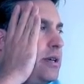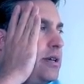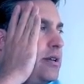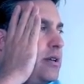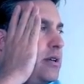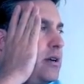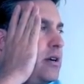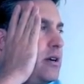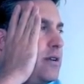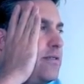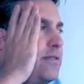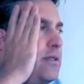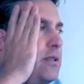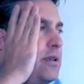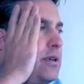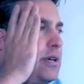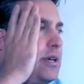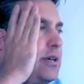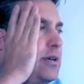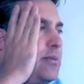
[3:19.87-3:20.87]
and
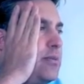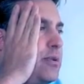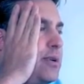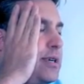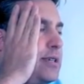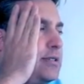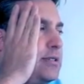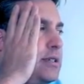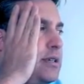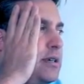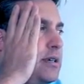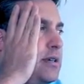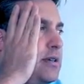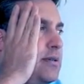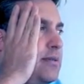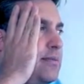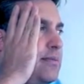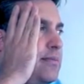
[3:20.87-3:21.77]
carefully and pressing in.